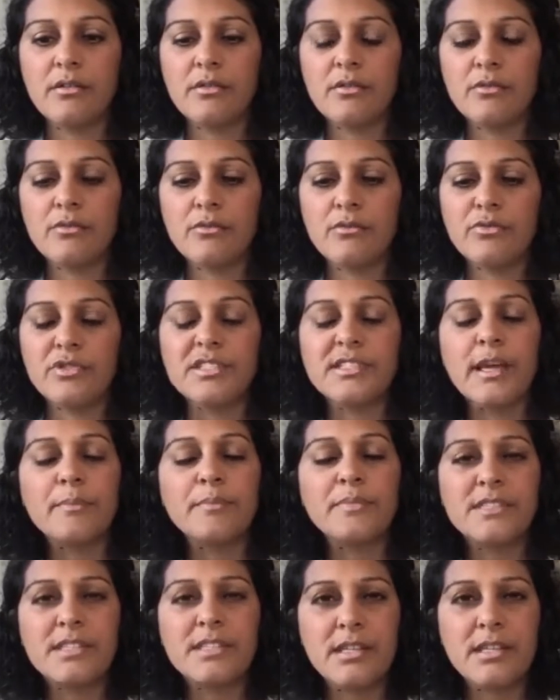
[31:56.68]

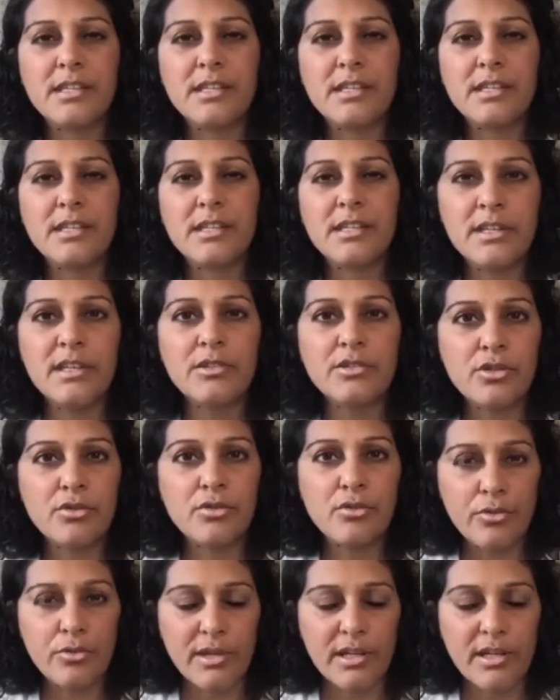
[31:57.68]
receptivity
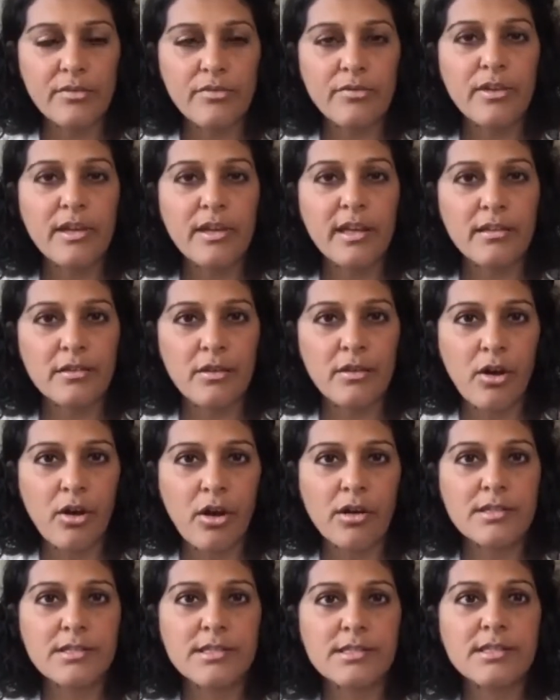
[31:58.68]
to grief and
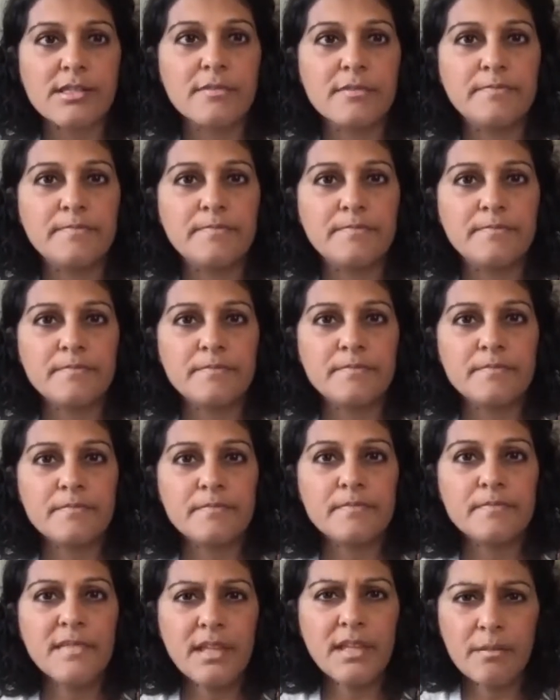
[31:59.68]
loss,
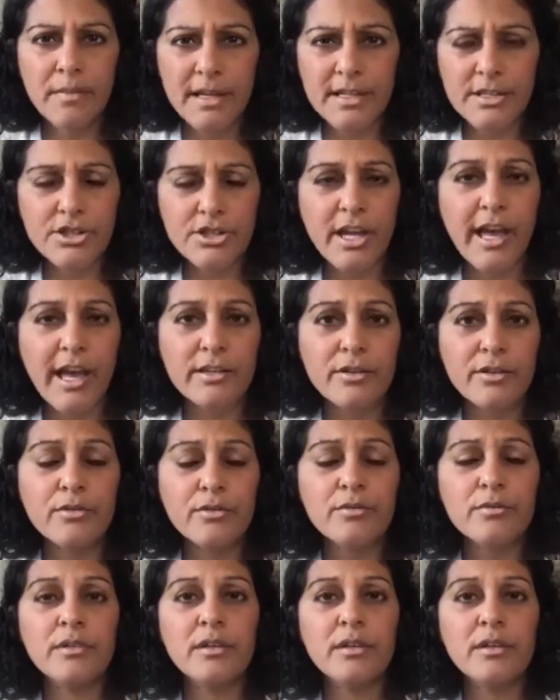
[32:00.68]
my shadow,